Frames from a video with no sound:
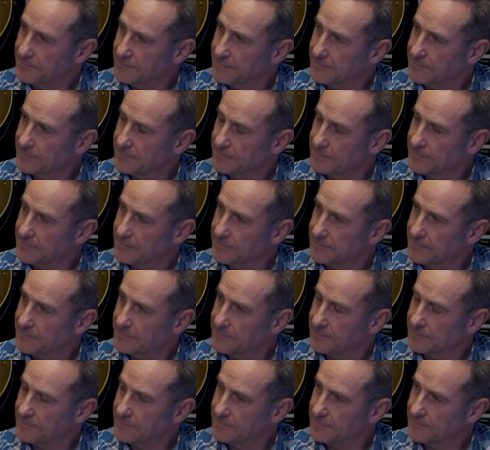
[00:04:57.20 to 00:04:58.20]

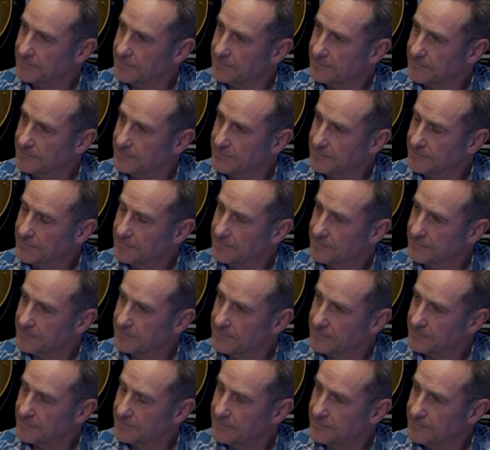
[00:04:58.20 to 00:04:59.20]

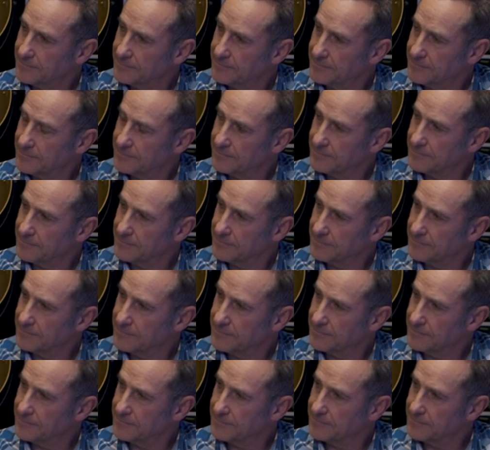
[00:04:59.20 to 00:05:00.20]

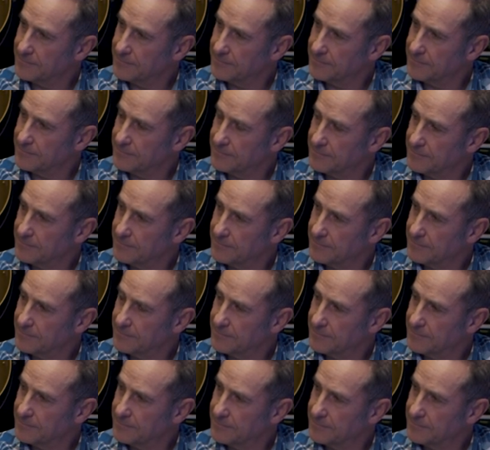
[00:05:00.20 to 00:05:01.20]

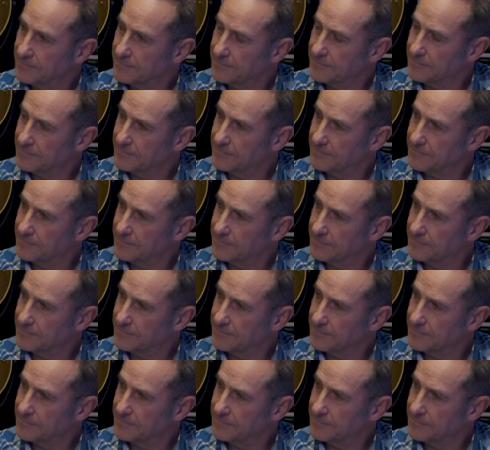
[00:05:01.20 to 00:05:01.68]
[no speech]